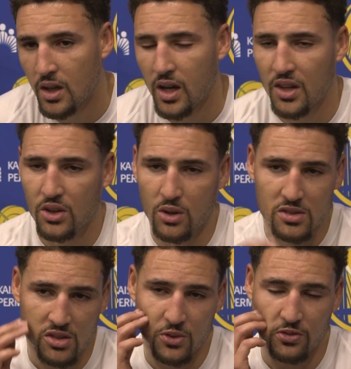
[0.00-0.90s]
The goal
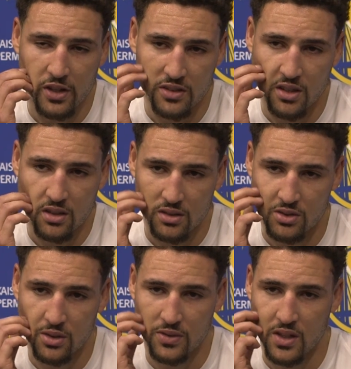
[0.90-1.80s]
is
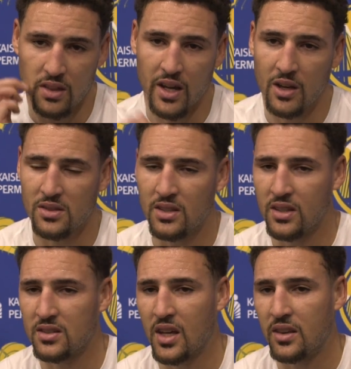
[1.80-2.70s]
250,000,
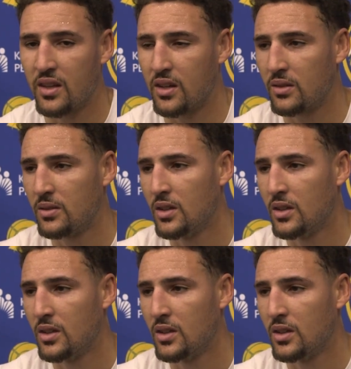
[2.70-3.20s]
and it's getting there.